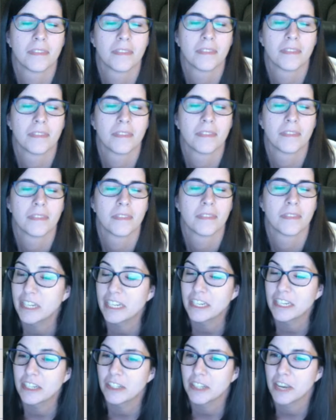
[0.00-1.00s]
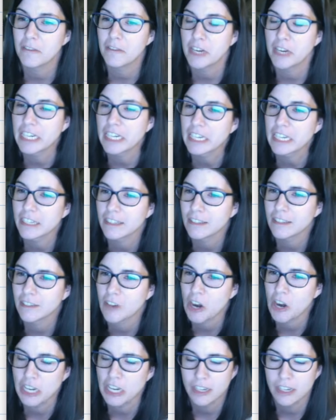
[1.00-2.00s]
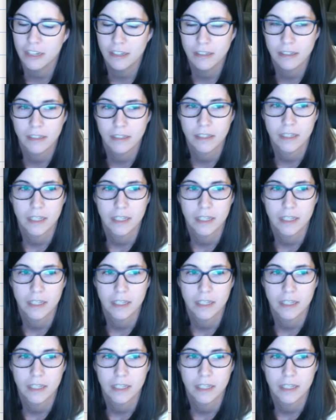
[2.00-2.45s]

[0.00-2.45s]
All right, I'm going to dive right in and get started.